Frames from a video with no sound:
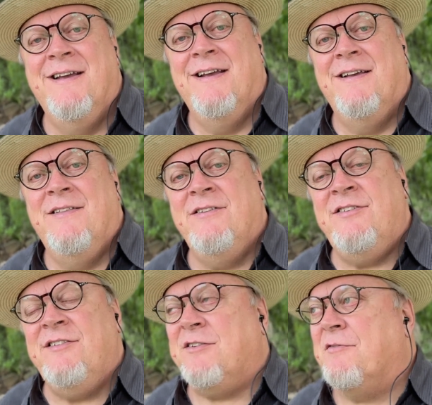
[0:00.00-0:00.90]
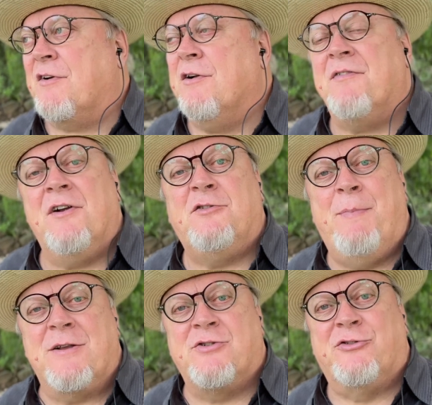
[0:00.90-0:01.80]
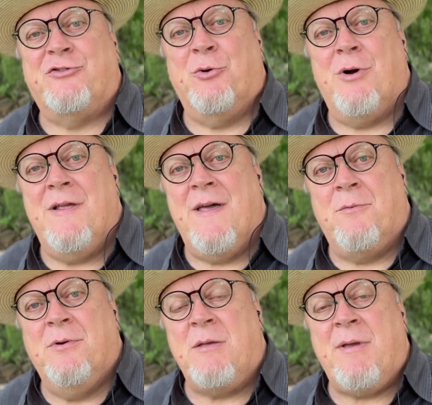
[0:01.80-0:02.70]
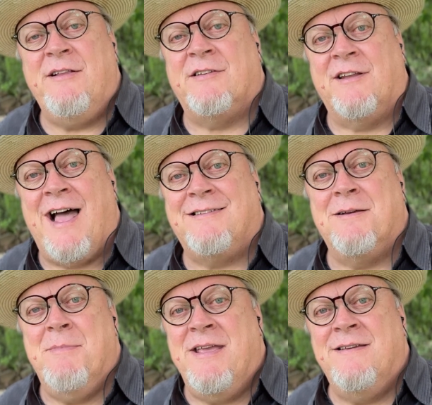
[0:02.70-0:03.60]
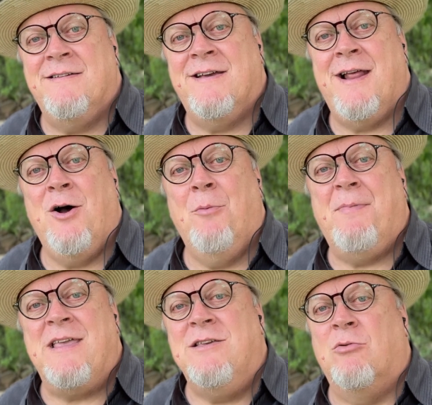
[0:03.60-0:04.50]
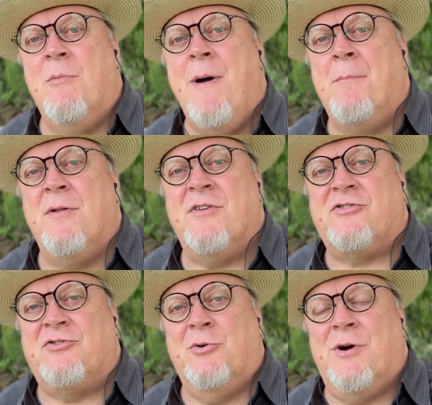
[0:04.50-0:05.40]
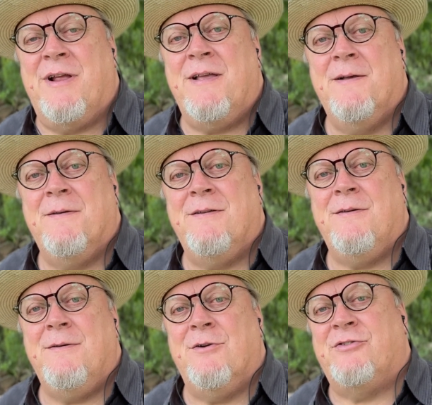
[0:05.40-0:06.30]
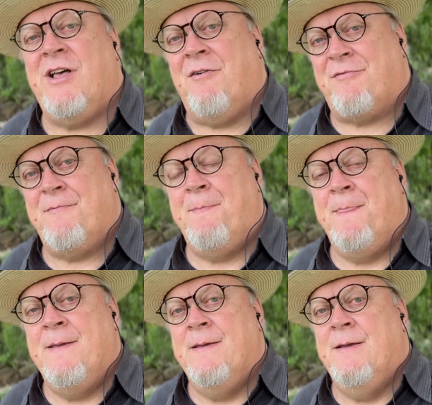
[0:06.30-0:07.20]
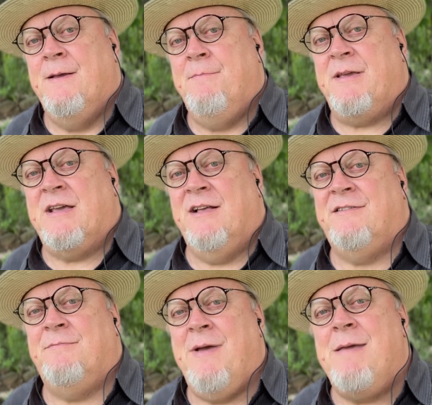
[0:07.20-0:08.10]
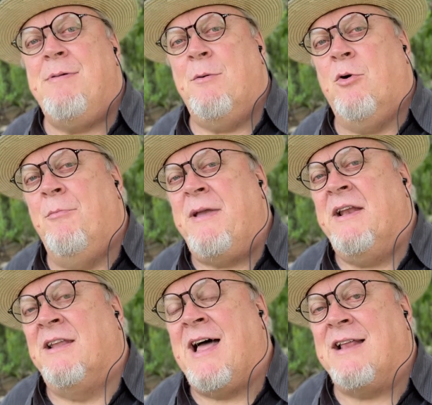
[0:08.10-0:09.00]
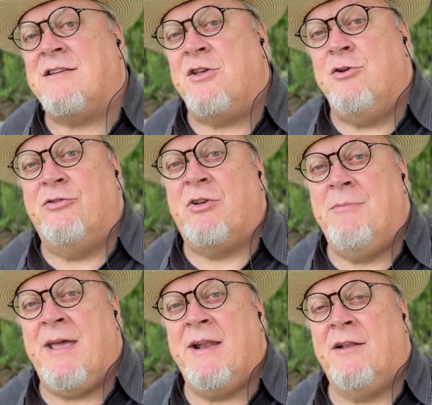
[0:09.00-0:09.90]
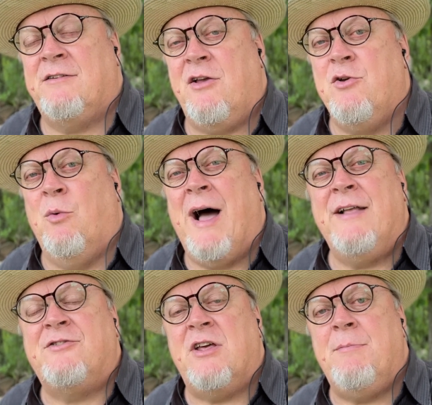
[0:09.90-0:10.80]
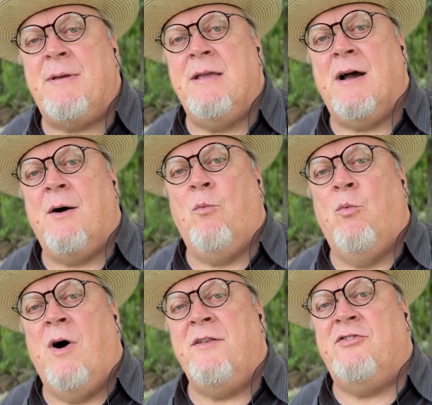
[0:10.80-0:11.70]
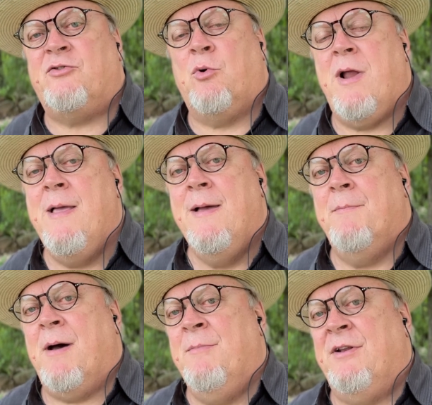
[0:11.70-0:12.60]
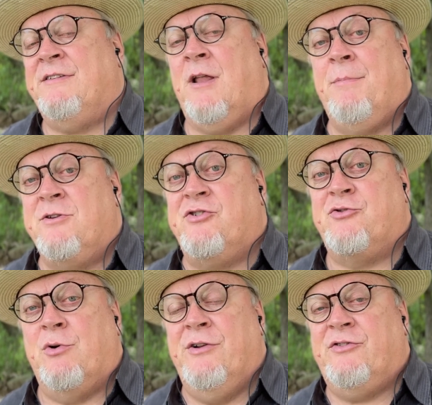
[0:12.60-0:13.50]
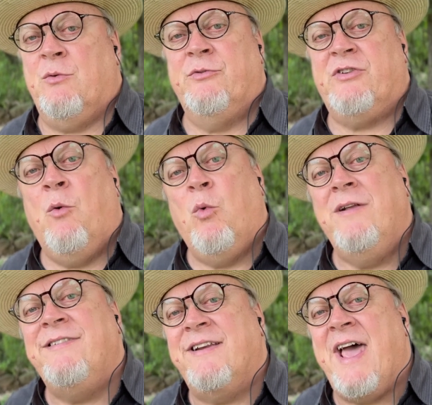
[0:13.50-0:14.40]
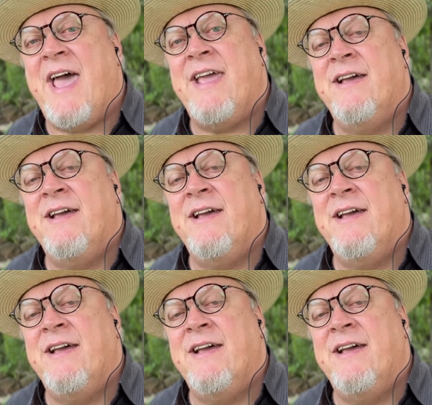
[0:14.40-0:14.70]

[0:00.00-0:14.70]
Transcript: This is a very, very special story that really means a lot to me. And I hope that you remember this story yourself because maybe it will mean a lot to you someday. And I'll tell you why. It's going to be a one story, but I'm going to tell a bunch of stories. I'm going to tell one today